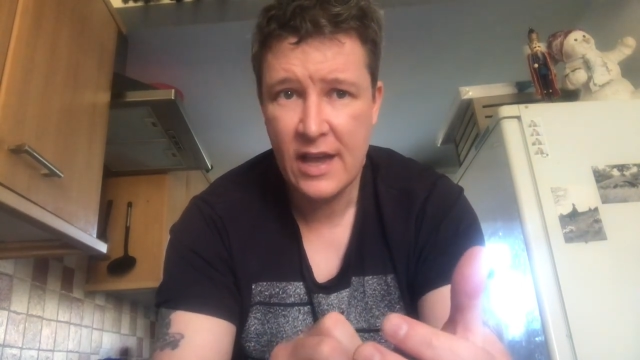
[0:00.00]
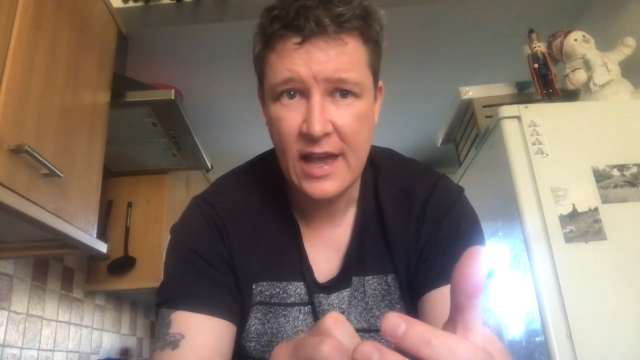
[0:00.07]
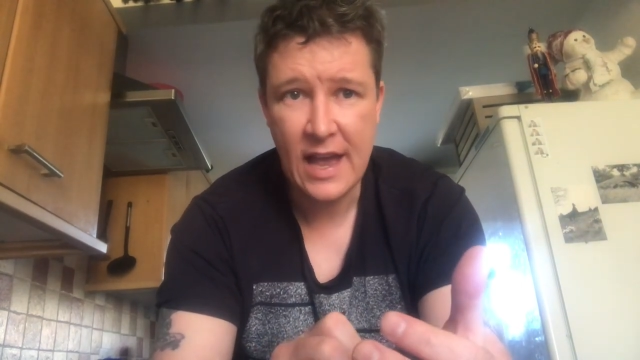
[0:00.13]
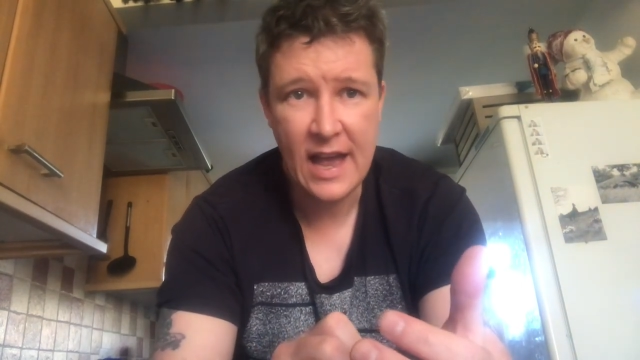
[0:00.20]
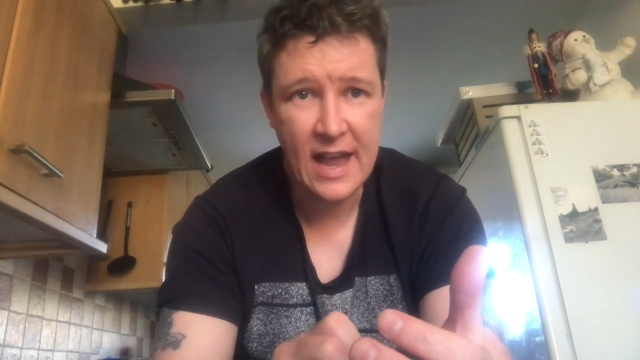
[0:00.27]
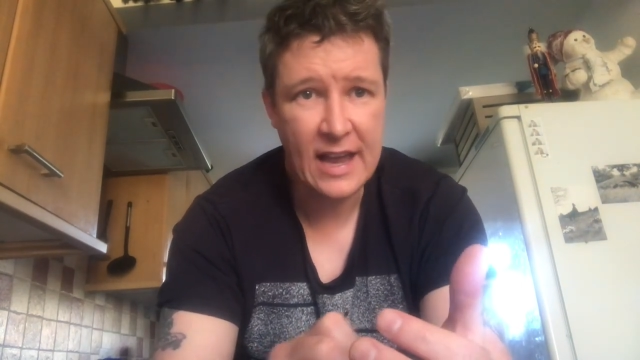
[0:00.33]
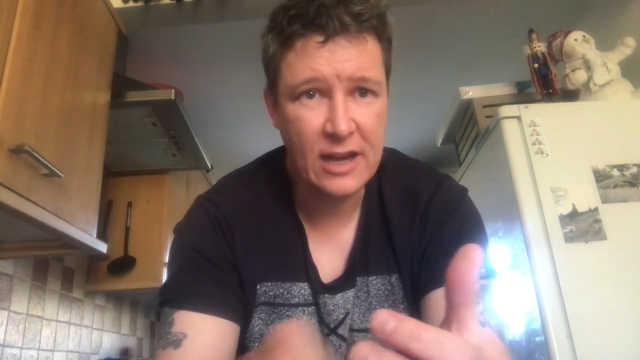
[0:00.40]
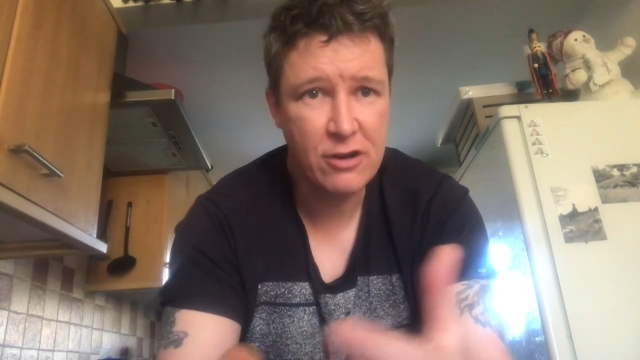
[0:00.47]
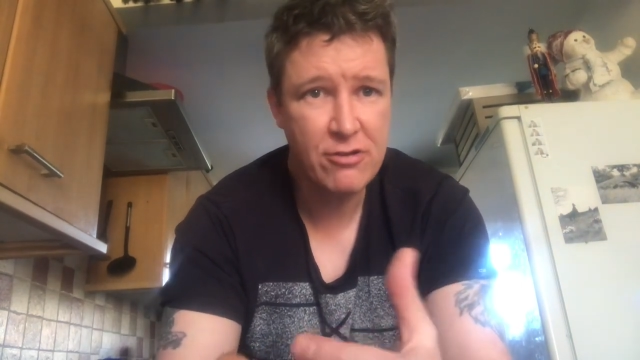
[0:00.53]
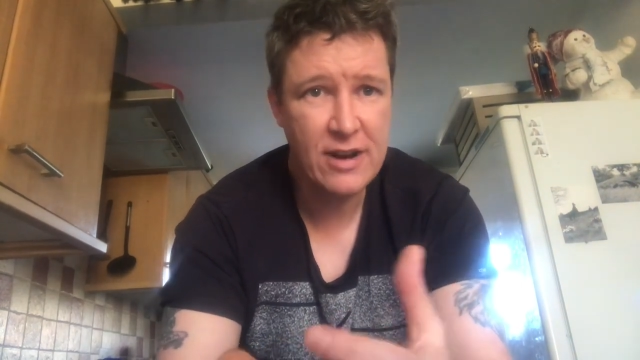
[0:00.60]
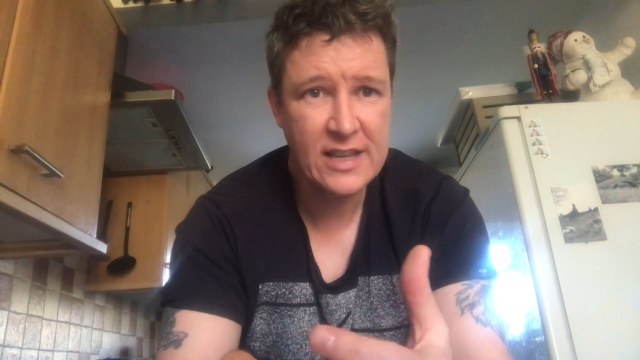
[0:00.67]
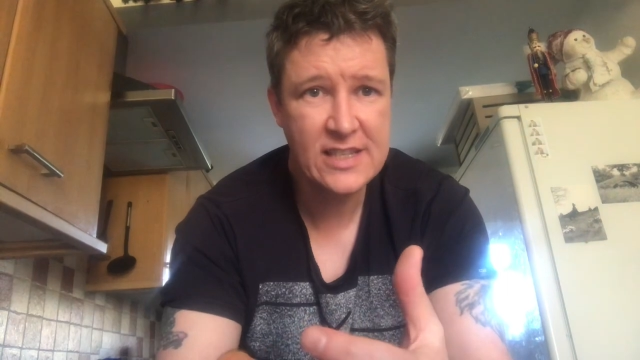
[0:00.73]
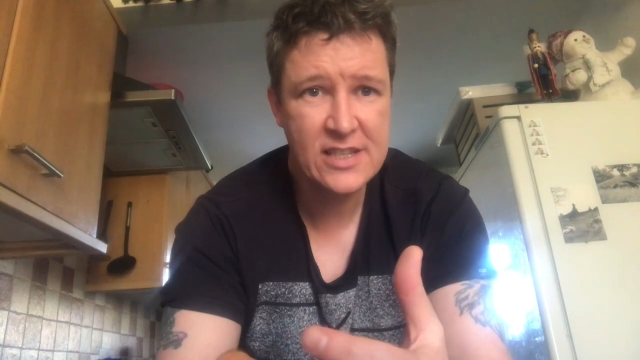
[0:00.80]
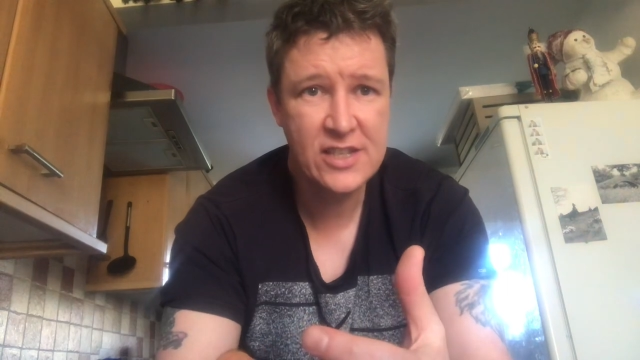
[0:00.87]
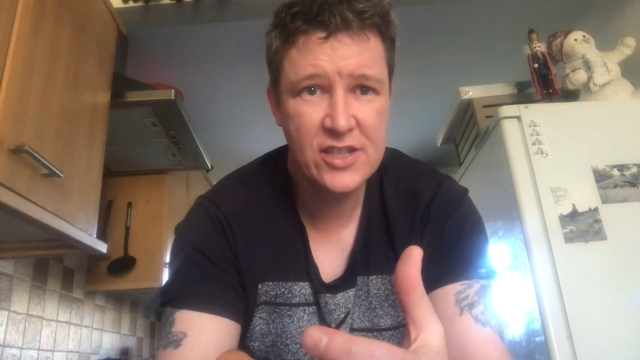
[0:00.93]

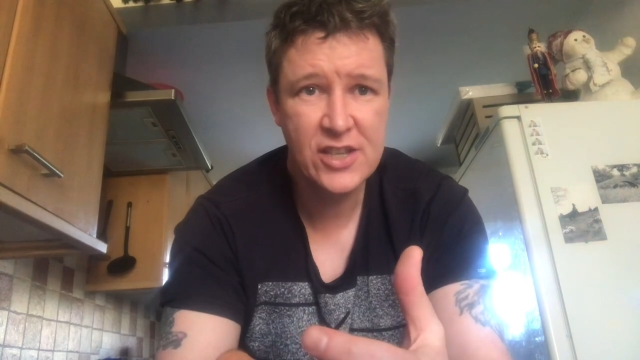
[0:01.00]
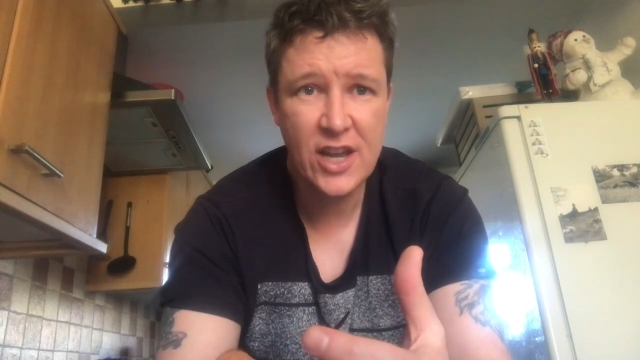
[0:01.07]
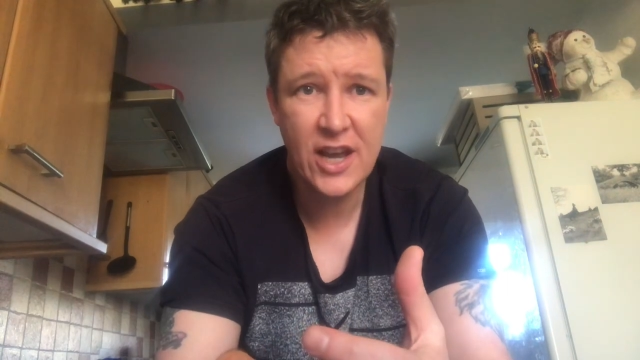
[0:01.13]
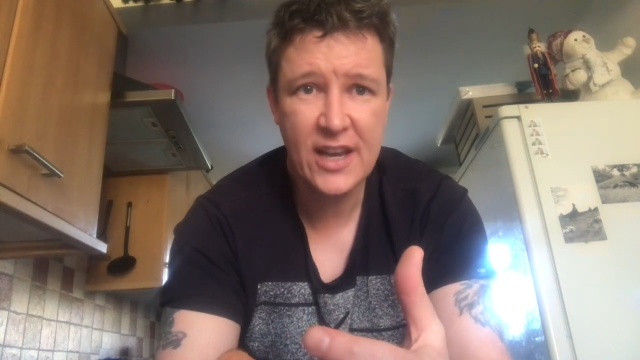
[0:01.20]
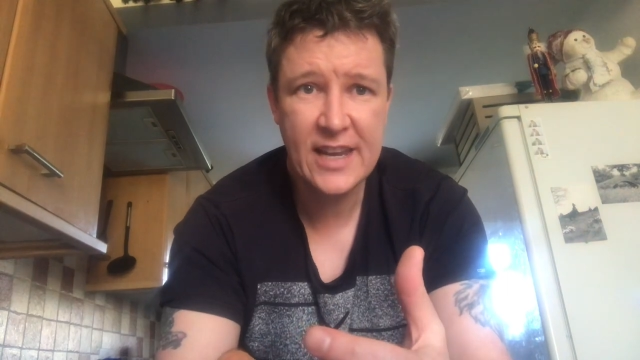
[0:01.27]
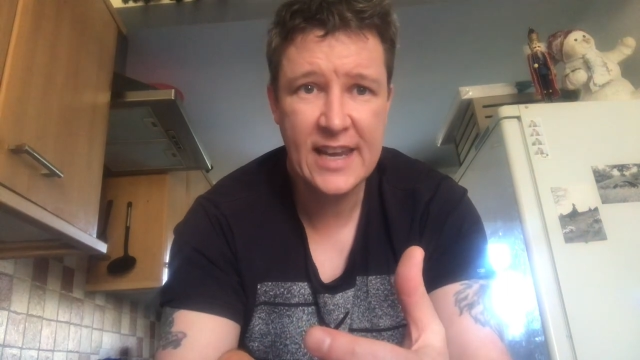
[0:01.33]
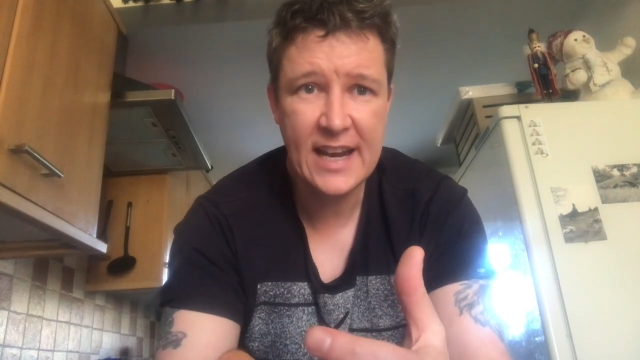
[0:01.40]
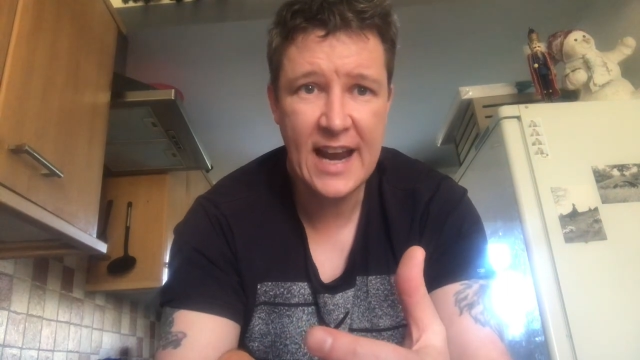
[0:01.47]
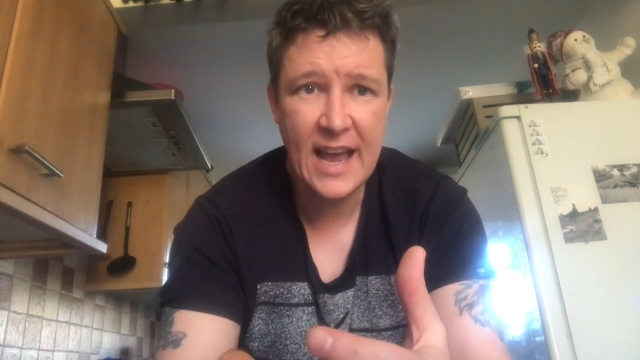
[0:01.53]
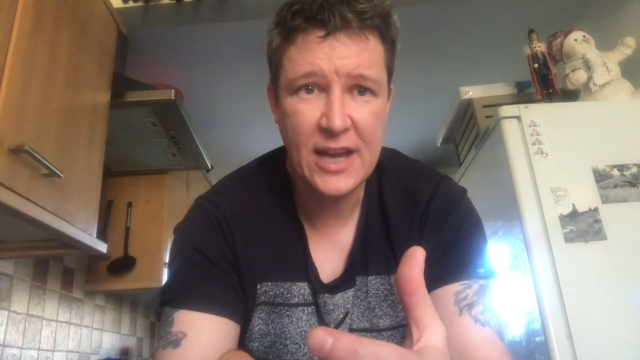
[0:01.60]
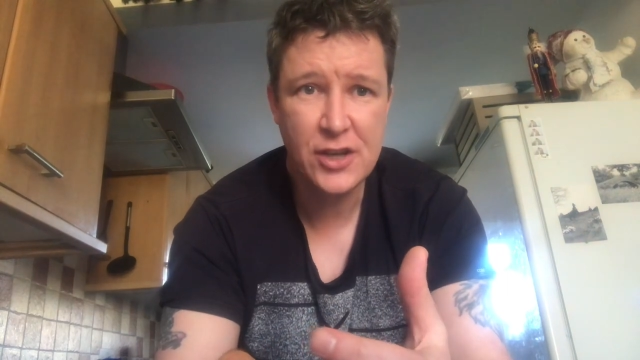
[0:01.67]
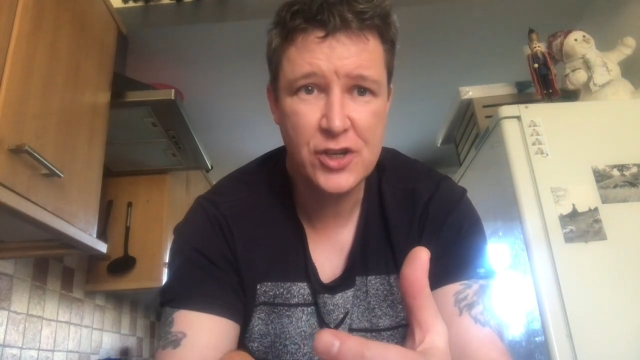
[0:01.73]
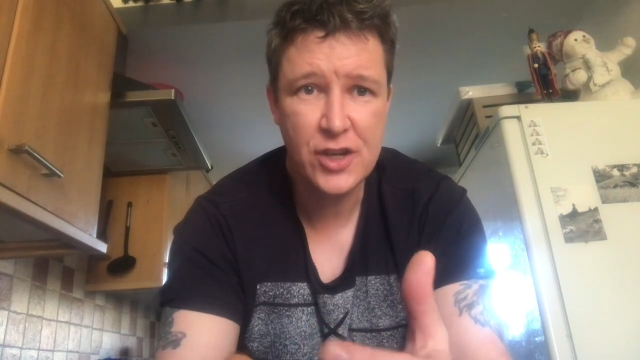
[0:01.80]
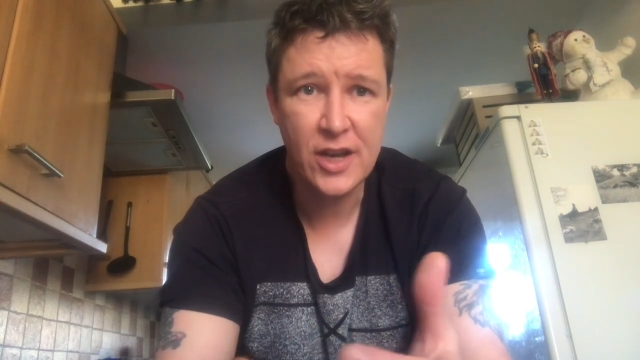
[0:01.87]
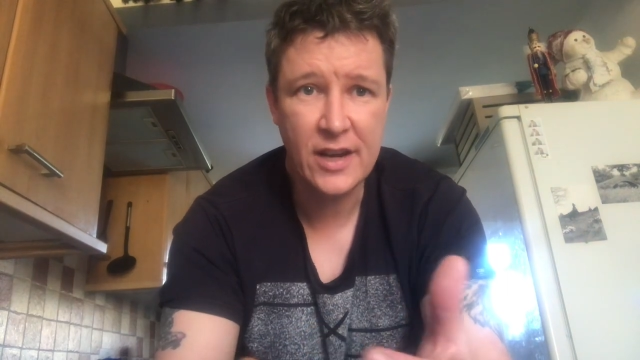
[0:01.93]
Increased
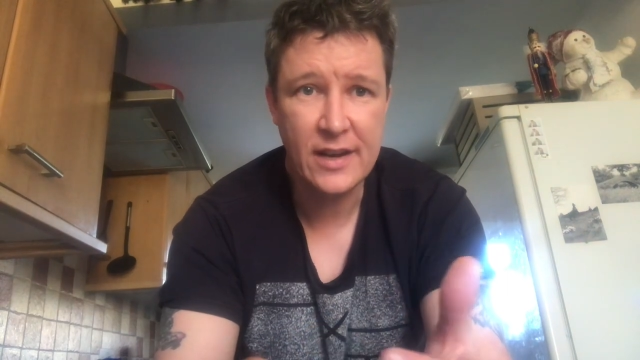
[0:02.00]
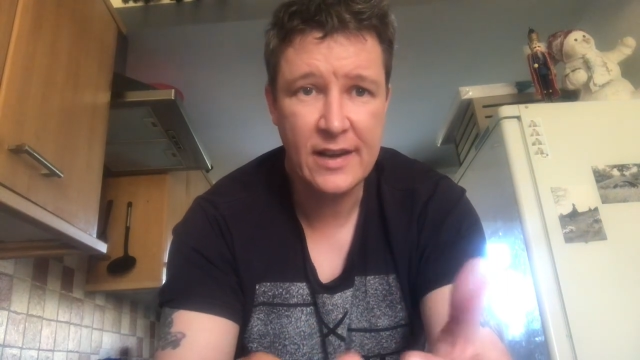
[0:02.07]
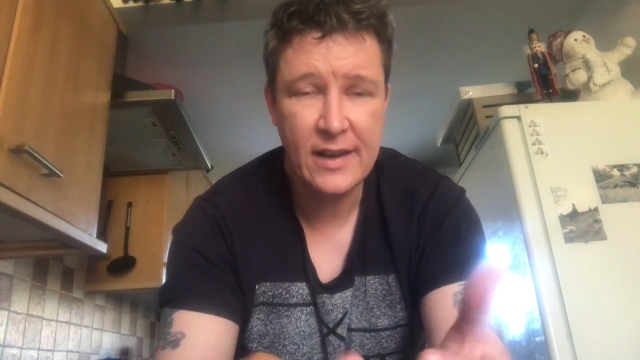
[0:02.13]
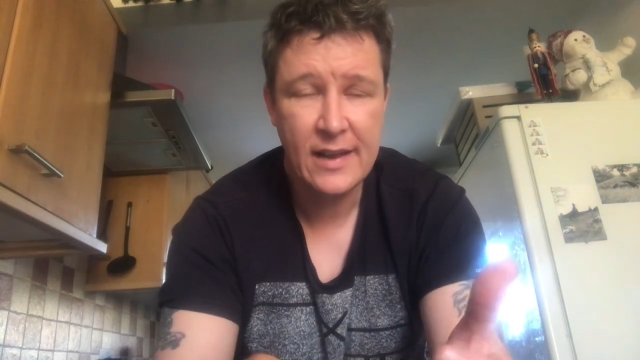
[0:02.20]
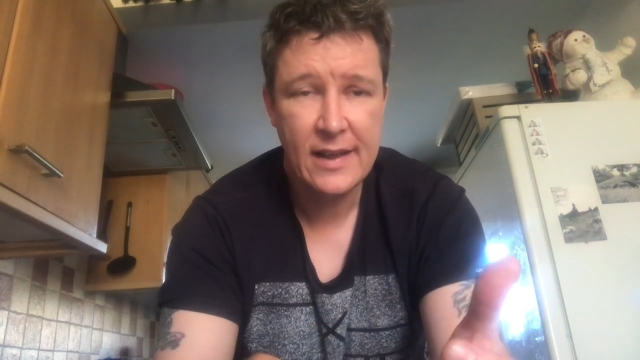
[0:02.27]
circulation.